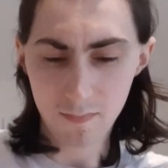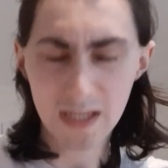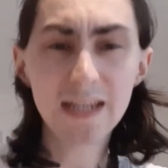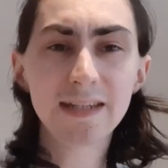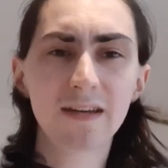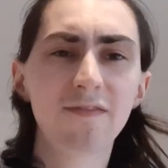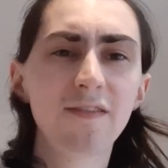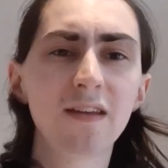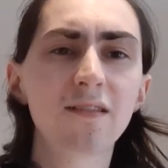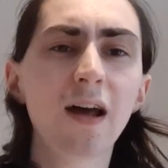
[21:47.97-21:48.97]
Edith
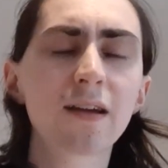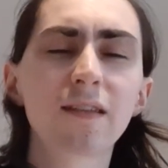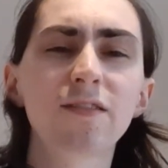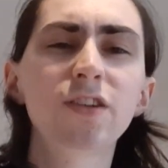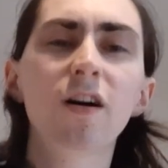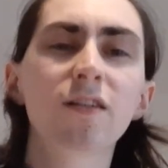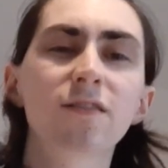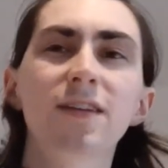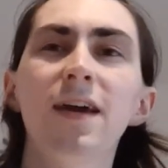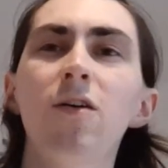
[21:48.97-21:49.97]
is like this
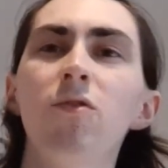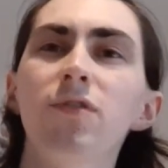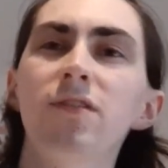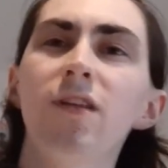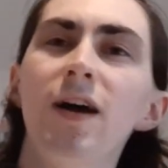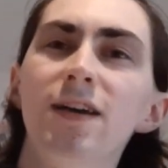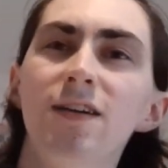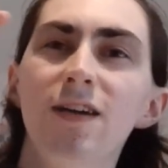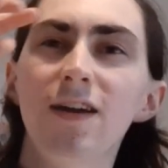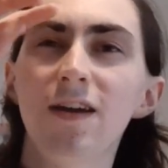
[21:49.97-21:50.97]
young girl that's like